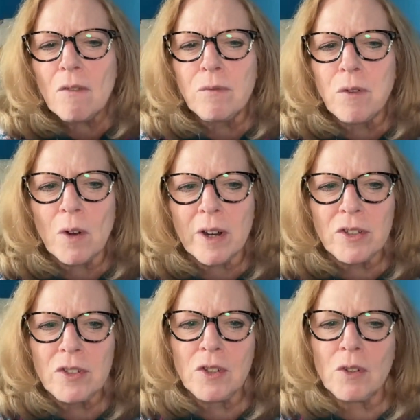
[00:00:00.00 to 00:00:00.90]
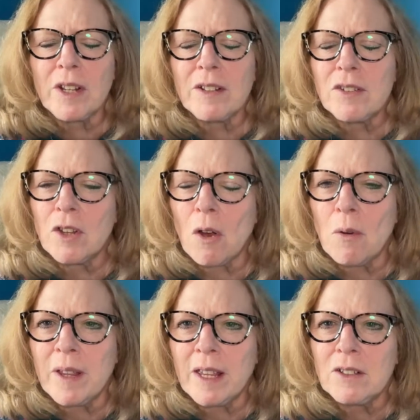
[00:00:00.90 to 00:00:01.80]
For students
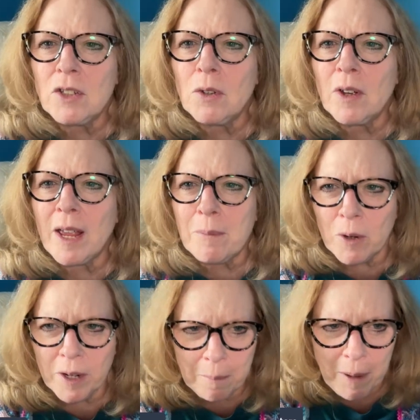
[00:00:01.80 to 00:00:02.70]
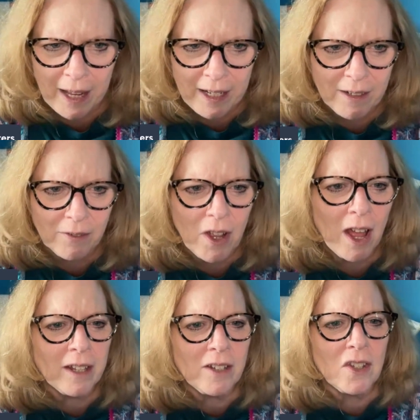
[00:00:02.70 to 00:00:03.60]
going to a more competitive
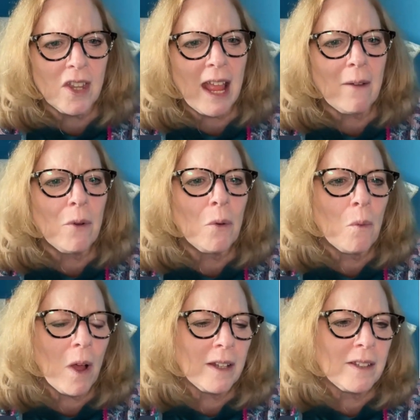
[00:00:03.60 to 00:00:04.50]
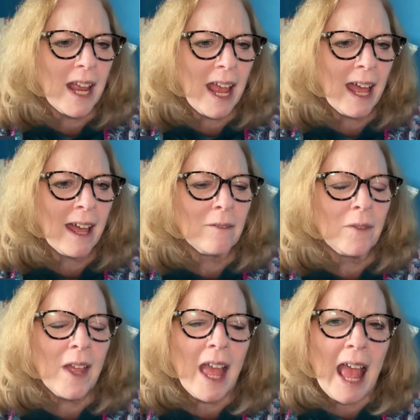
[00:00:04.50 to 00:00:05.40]
college, they will want to
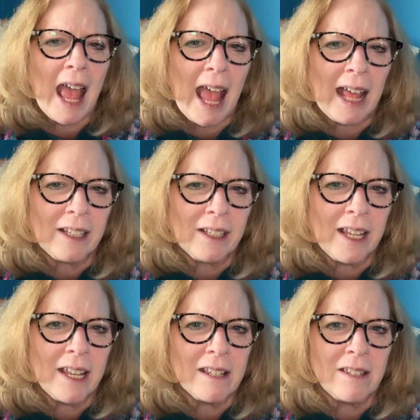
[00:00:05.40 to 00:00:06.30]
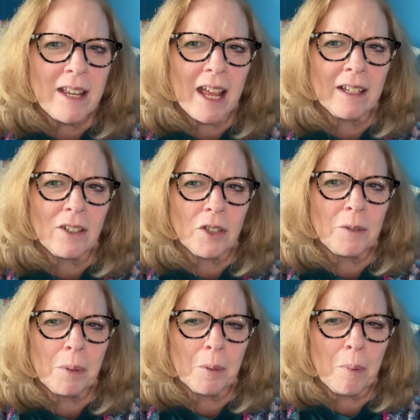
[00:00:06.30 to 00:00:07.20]
have at least a
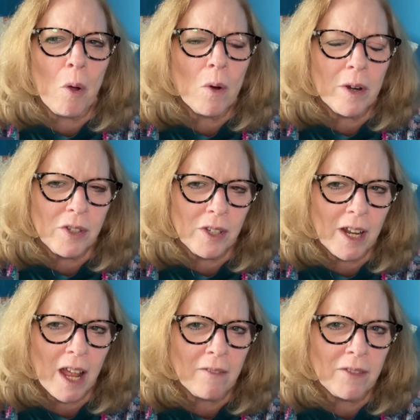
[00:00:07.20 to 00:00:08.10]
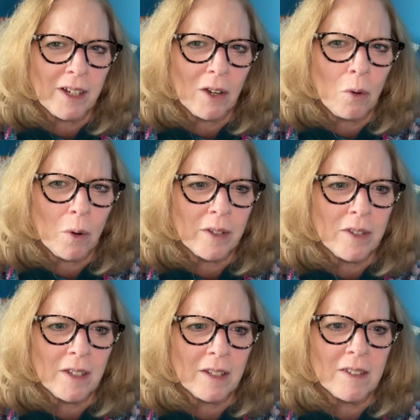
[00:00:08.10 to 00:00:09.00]
good proportion of their
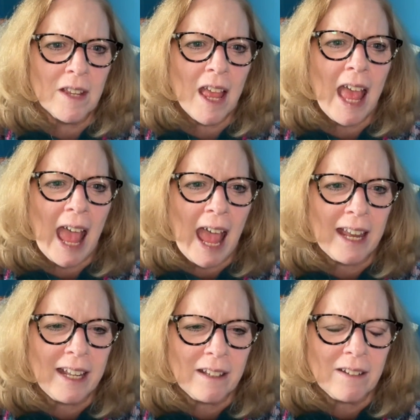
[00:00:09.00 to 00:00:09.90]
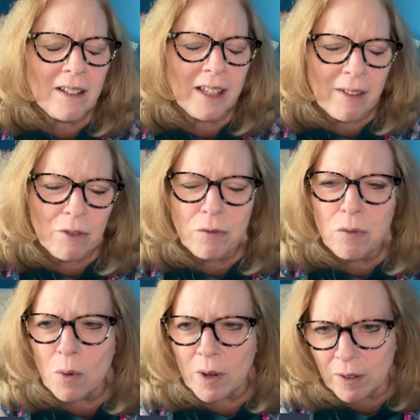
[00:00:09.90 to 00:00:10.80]
courses at level
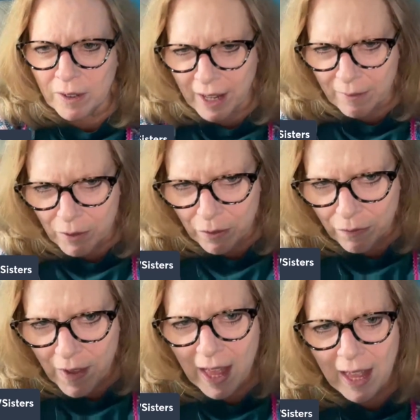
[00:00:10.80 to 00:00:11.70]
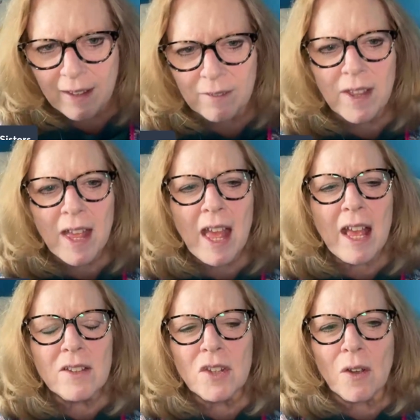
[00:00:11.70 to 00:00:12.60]
4 or level 5.
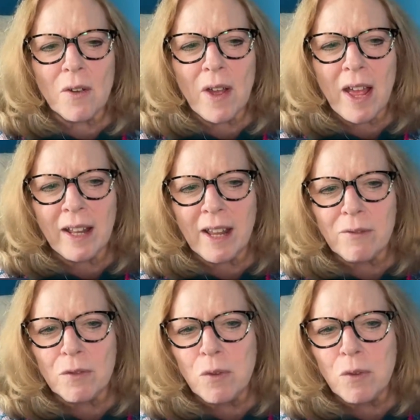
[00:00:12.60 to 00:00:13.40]
So a level